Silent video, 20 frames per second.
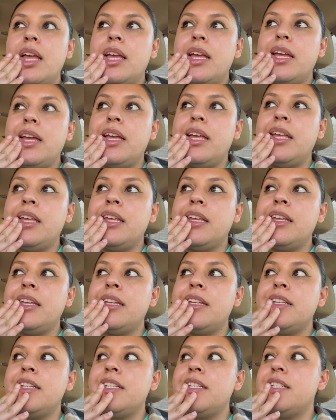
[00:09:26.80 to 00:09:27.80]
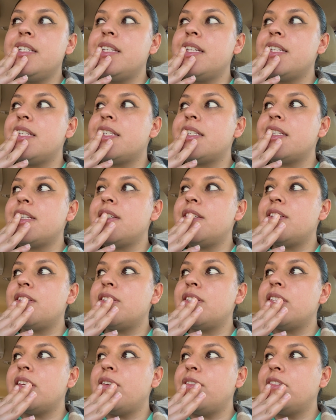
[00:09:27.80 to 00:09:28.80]
And you
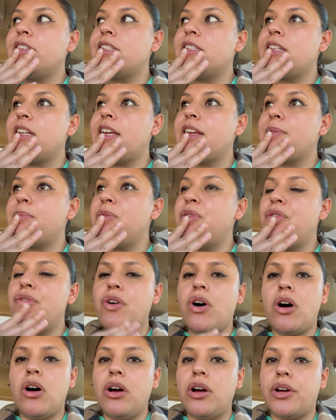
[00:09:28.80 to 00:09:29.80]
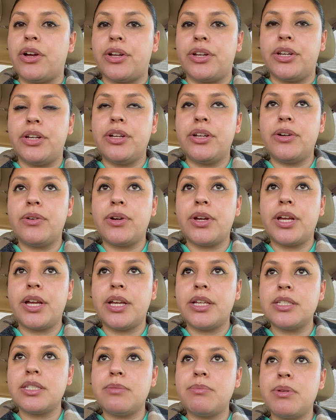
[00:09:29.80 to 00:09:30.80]
just have to move on,
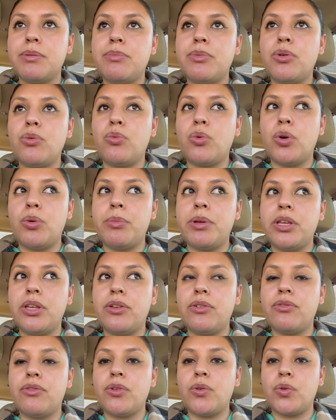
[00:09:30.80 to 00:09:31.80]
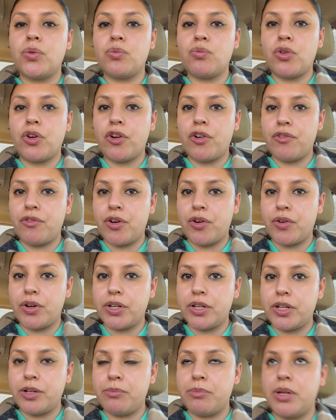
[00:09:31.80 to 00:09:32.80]
okay? Some people will make you feel very, very
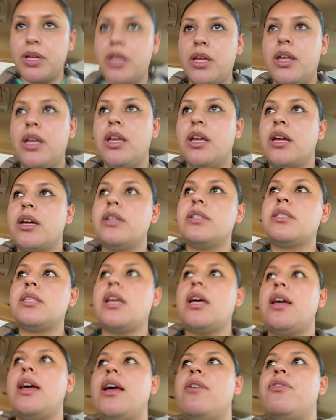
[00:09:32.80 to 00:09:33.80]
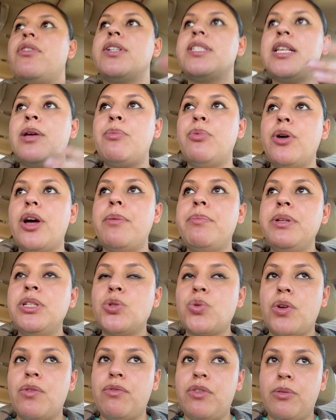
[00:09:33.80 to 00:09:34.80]
dumb. Because, for example, I've been
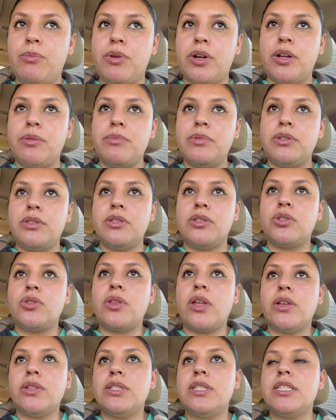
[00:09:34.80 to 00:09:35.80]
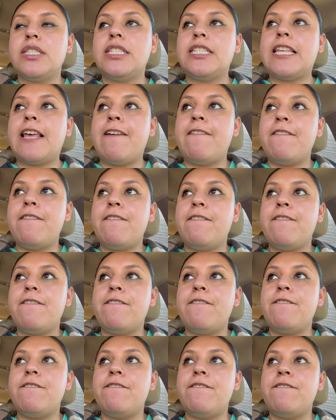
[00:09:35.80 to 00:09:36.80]
doing phlebotomy since
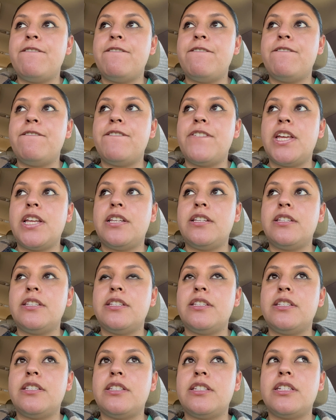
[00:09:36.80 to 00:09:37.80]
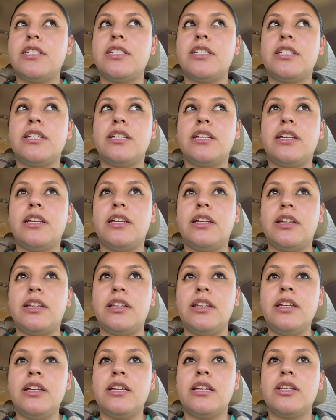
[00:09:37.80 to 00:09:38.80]

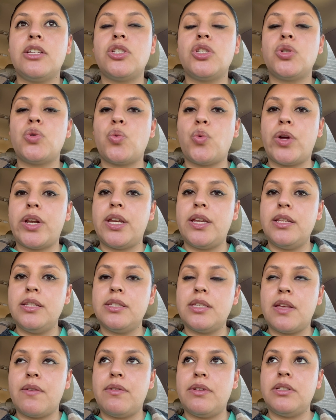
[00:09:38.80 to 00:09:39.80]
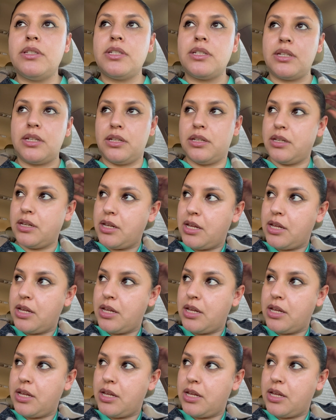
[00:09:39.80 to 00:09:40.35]
2017.